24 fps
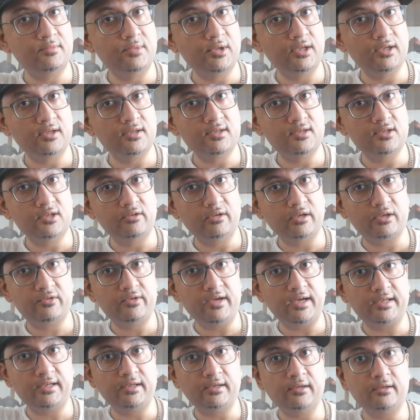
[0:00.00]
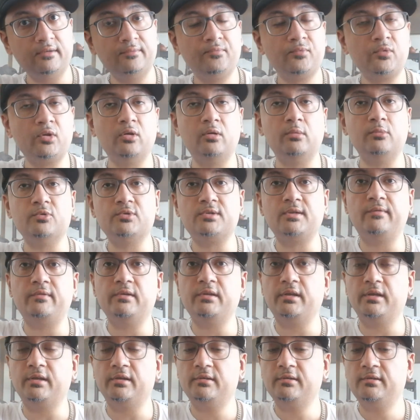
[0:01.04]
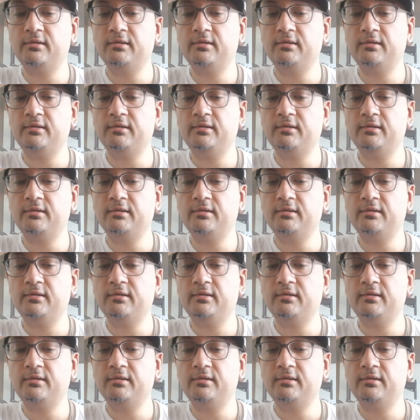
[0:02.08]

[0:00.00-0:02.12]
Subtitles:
because you're extracting almost everything.